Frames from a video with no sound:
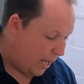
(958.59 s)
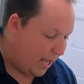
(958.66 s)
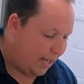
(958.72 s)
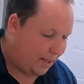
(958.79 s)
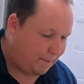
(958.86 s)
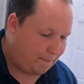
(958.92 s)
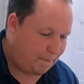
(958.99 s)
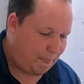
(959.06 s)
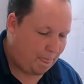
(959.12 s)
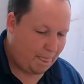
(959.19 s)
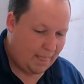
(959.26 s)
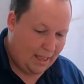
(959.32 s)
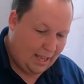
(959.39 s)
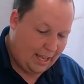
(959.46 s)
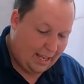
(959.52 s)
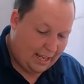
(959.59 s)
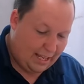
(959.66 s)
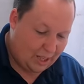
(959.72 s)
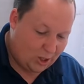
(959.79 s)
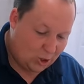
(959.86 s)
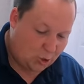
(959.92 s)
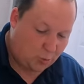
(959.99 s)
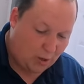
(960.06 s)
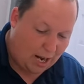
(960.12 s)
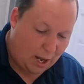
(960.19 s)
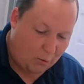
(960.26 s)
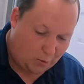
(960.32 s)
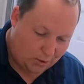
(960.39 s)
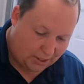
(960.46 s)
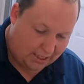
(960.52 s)
Okay. Here's what
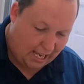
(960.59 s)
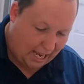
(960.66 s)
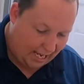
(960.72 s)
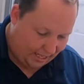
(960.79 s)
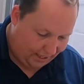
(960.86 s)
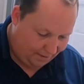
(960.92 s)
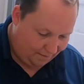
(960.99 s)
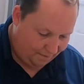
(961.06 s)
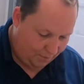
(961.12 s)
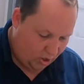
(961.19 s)
I will say.